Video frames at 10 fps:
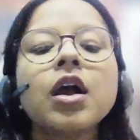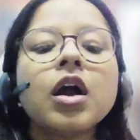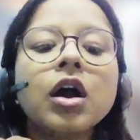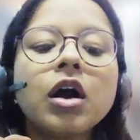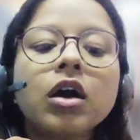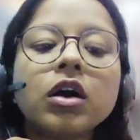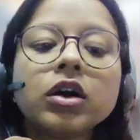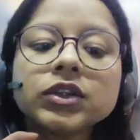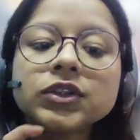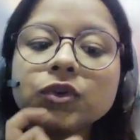Uh,
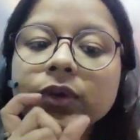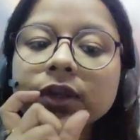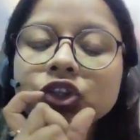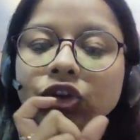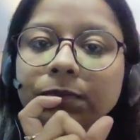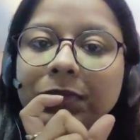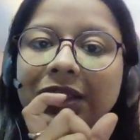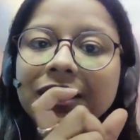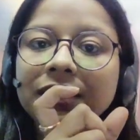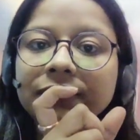so it should
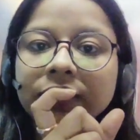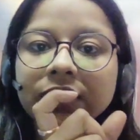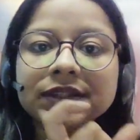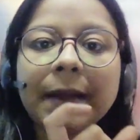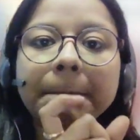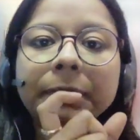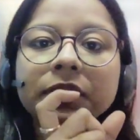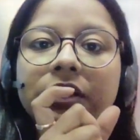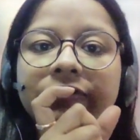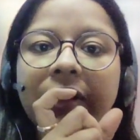be, for example,
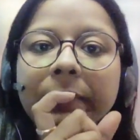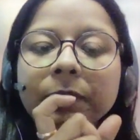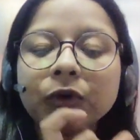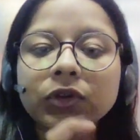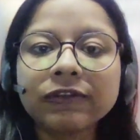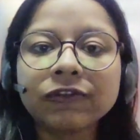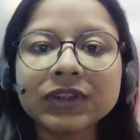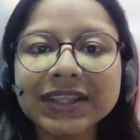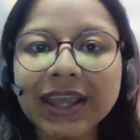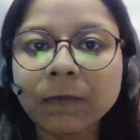if I'm appearing for
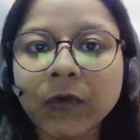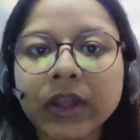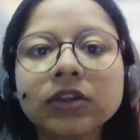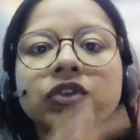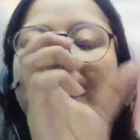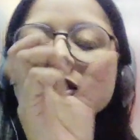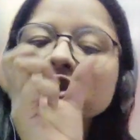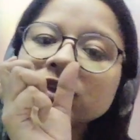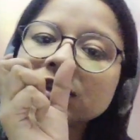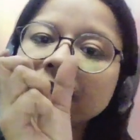CM1, so I
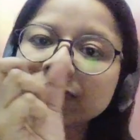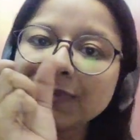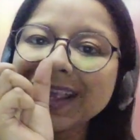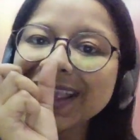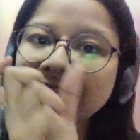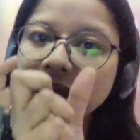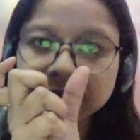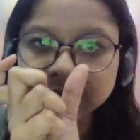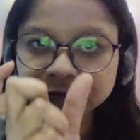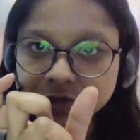just give my
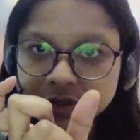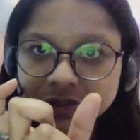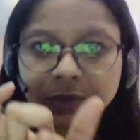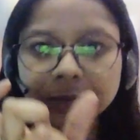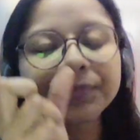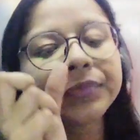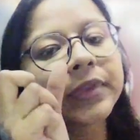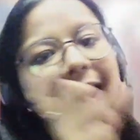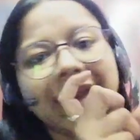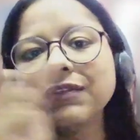ARN first,
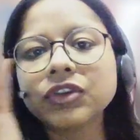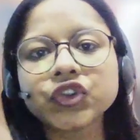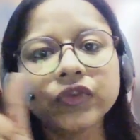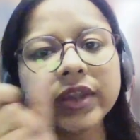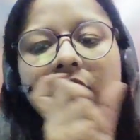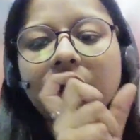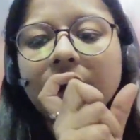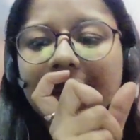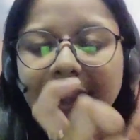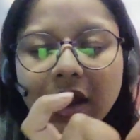any which way,
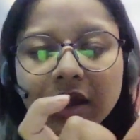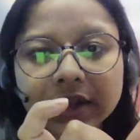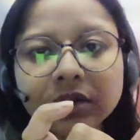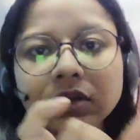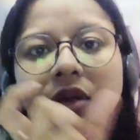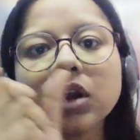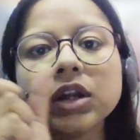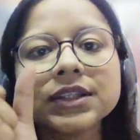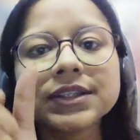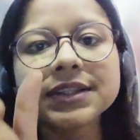ARN,
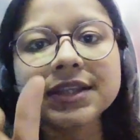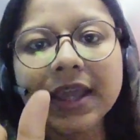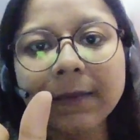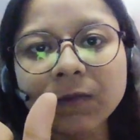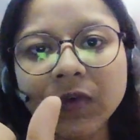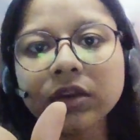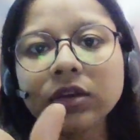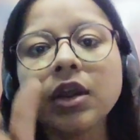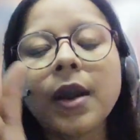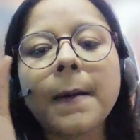CM1,
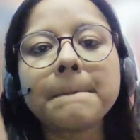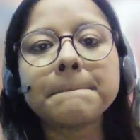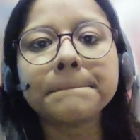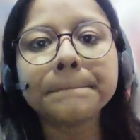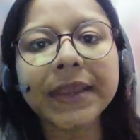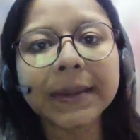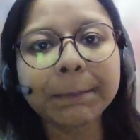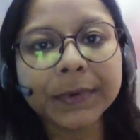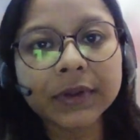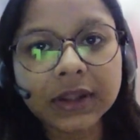
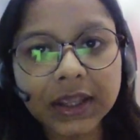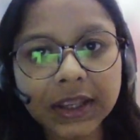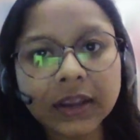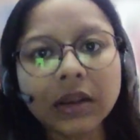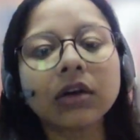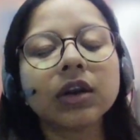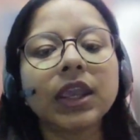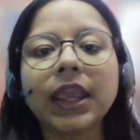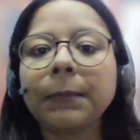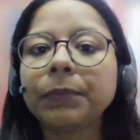paper A,
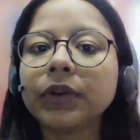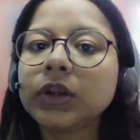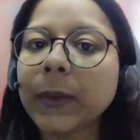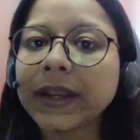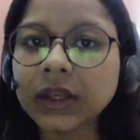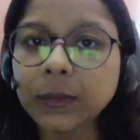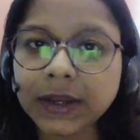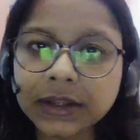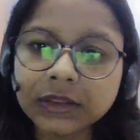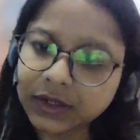April
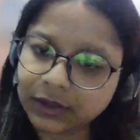2023.